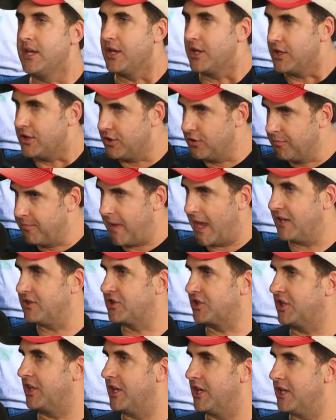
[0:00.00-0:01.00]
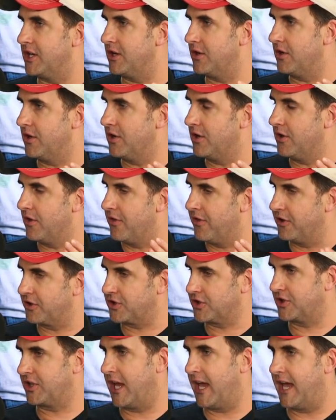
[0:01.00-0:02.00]
you mentioned the
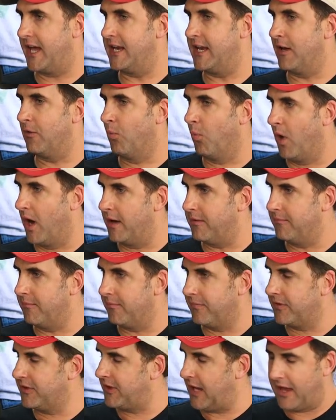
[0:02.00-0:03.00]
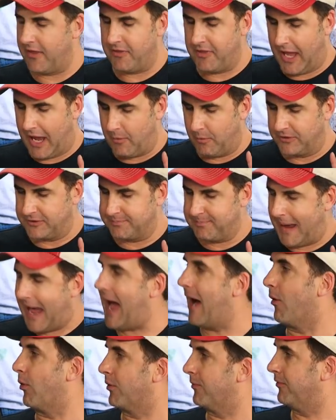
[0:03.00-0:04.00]
shed and what that that was
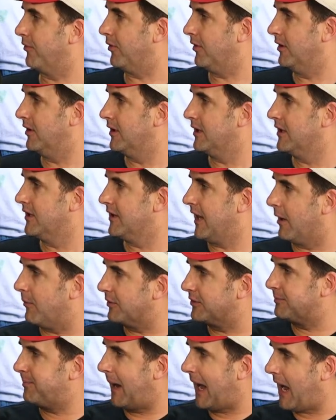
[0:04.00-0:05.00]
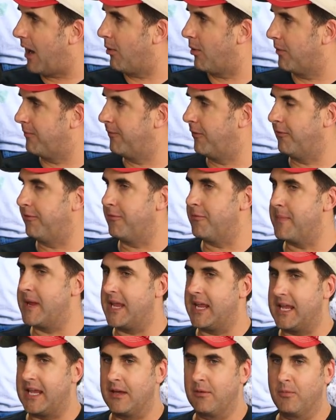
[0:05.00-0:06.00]
powerful. That was powerful for
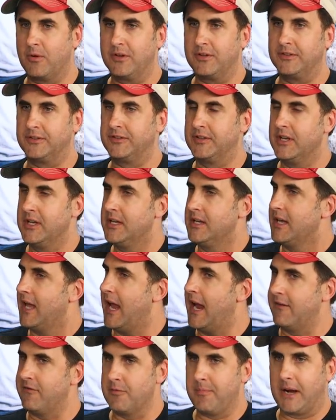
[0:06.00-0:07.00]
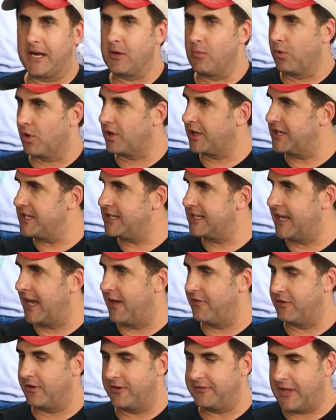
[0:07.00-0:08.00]
me. It was everybody working
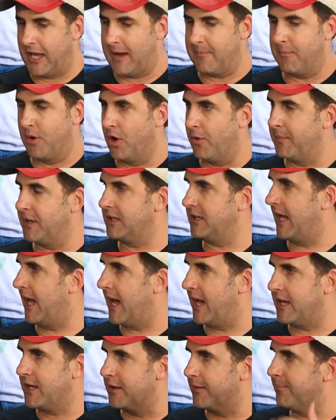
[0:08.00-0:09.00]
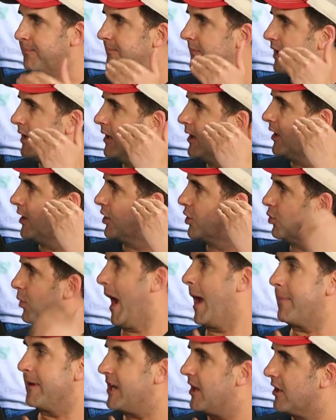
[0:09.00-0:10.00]
together at that moment. Yeah, him
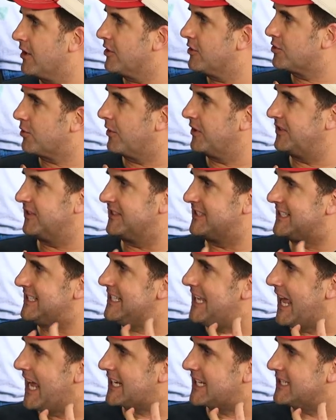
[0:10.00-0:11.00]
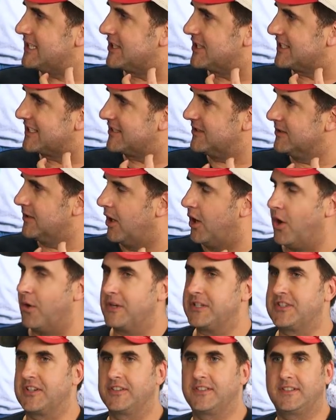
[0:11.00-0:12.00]
grabbing onto Joyce's neck and just oh,
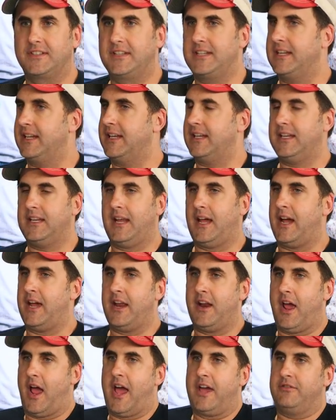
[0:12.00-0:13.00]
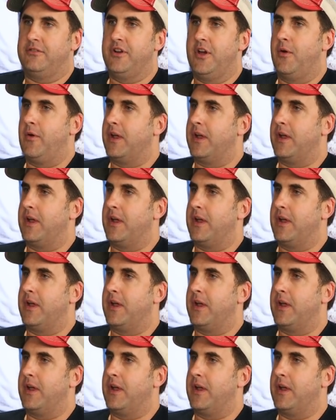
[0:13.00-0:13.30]
it just it, I I don't know.